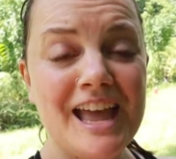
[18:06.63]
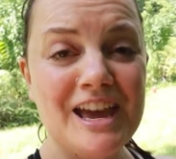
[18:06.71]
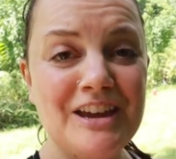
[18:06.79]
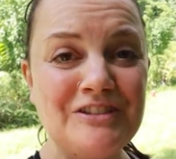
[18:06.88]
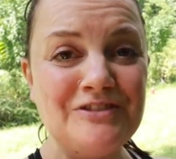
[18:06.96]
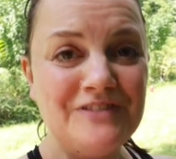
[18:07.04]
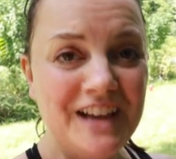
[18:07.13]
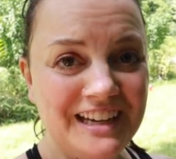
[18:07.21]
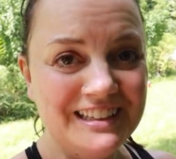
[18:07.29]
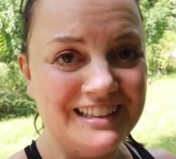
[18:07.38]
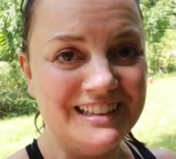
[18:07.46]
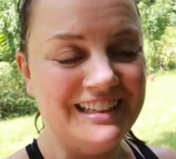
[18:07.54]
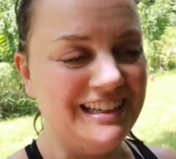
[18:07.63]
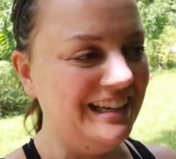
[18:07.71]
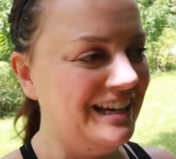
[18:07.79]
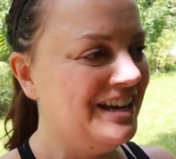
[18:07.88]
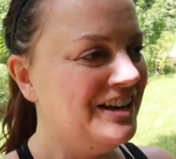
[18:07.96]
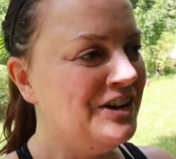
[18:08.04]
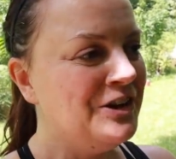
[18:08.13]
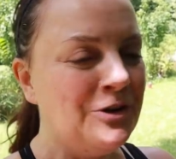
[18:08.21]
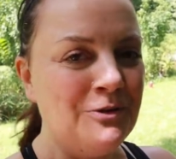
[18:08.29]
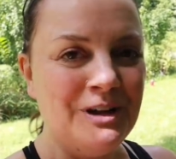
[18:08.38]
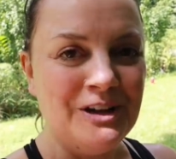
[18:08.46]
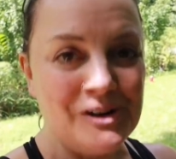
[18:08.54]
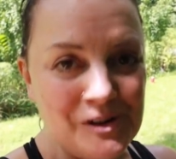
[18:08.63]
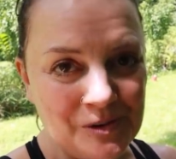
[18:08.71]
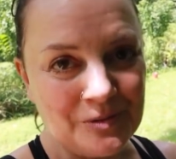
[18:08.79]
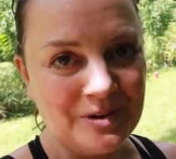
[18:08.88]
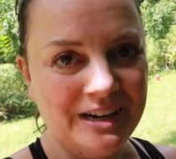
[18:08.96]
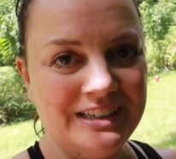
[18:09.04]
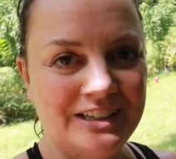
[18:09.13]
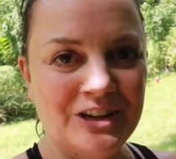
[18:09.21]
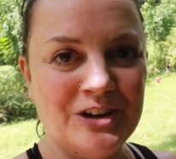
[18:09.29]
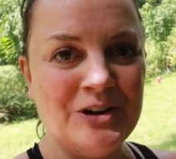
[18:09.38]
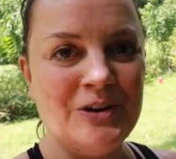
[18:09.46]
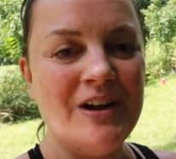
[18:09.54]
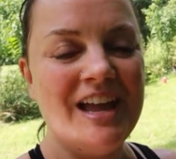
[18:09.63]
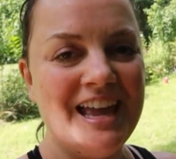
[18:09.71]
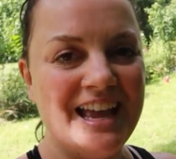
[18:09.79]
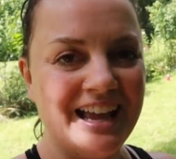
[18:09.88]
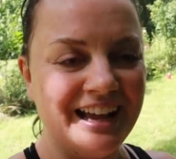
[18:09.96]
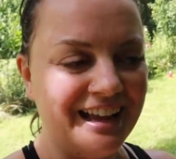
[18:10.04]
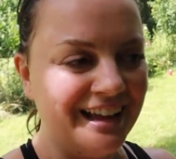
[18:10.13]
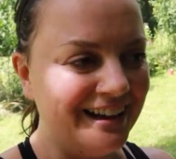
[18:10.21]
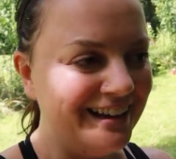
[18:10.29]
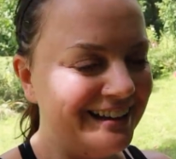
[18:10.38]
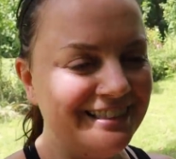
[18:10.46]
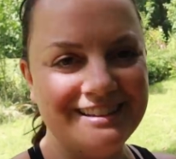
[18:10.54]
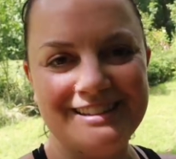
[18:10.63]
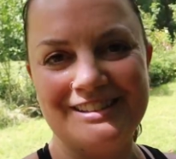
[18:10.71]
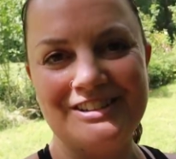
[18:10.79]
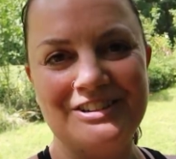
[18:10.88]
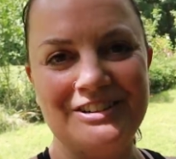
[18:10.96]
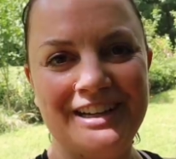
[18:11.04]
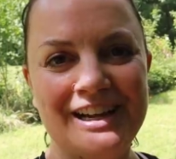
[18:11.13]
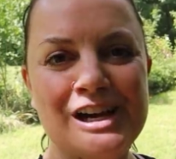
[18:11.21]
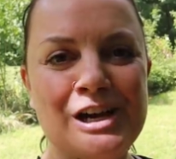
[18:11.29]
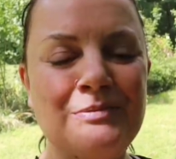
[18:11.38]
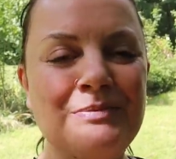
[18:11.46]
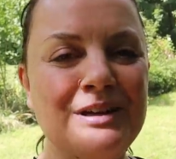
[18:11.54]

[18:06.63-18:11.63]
And finally, we are all ready to go and cut this tree up.